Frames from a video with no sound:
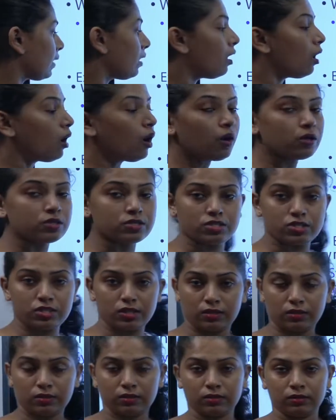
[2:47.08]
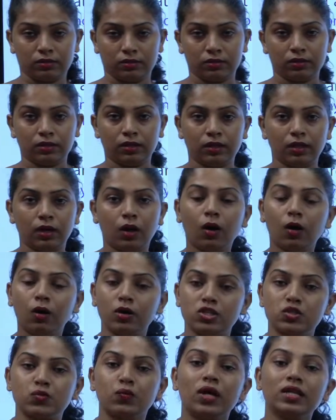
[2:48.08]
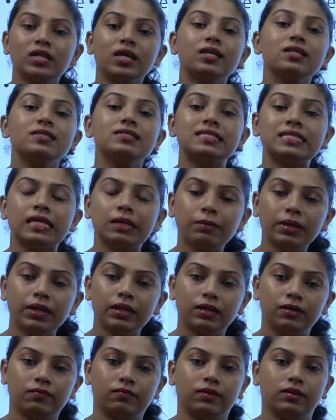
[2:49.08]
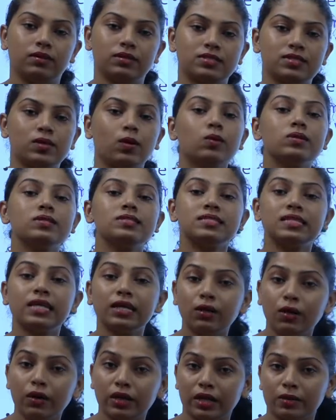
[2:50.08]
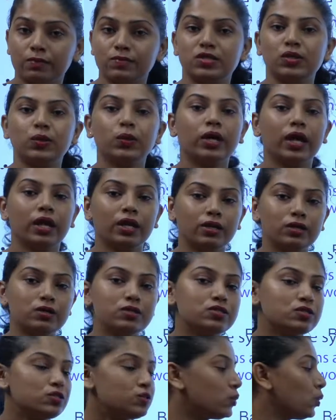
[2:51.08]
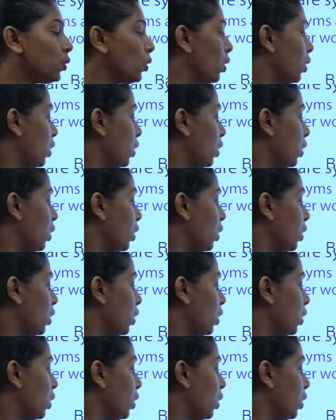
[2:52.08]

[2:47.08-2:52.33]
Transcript: Hot. Hot. What are the similar words or synonyms you can use to